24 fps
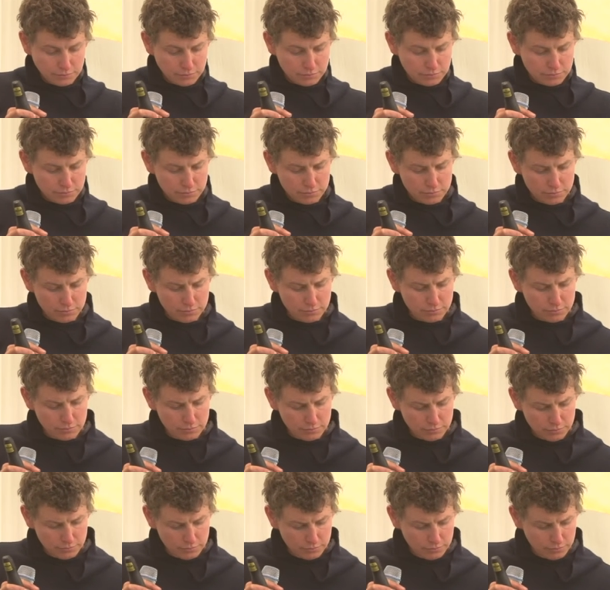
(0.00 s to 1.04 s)

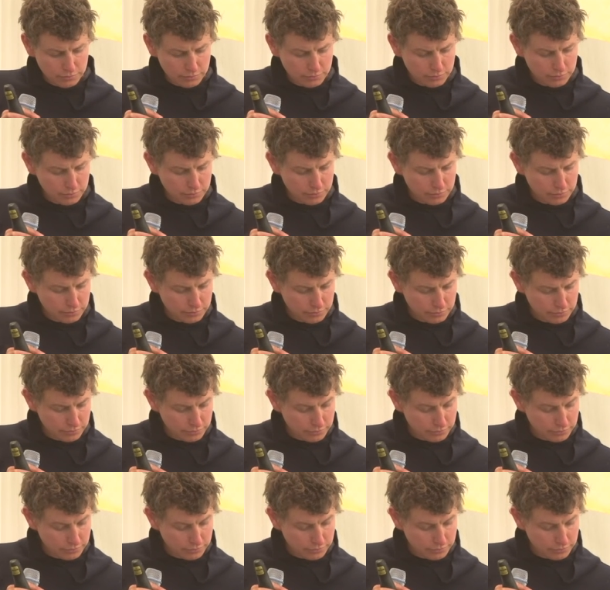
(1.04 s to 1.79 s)
No one is speaking in this clip.